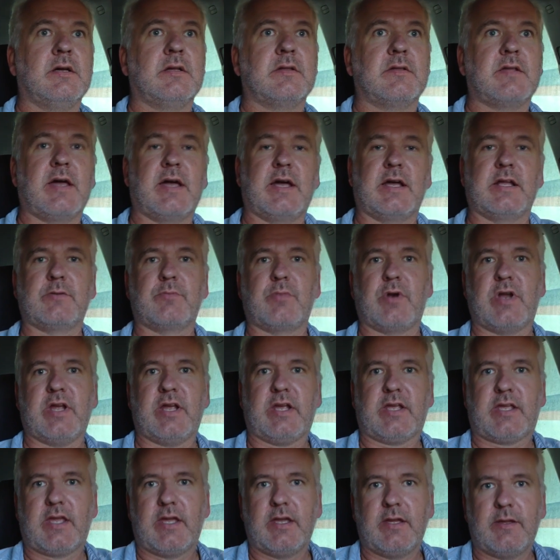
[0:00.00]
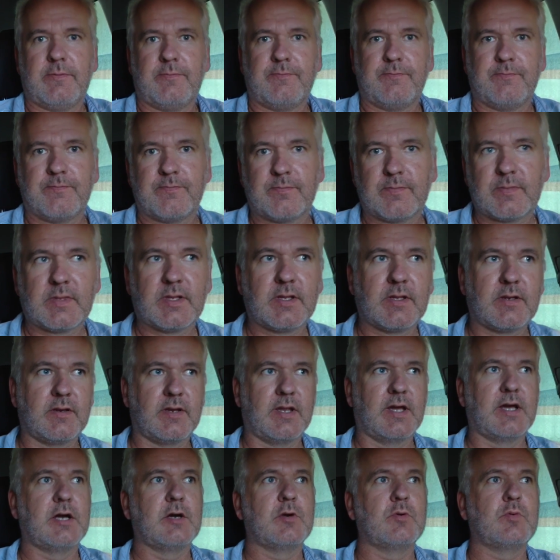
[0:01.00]
the handbrake.
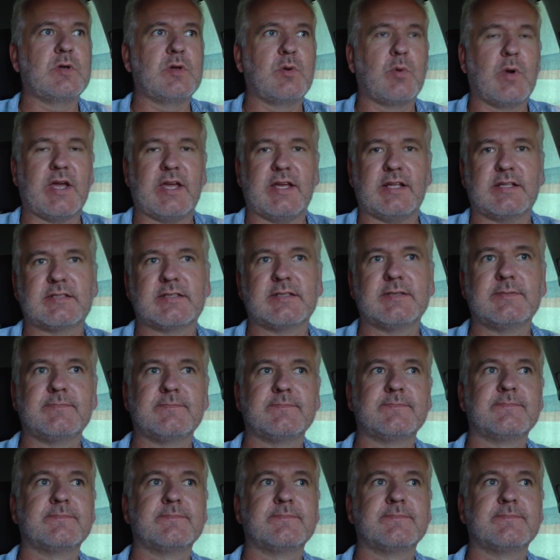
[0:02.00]
Now we wait.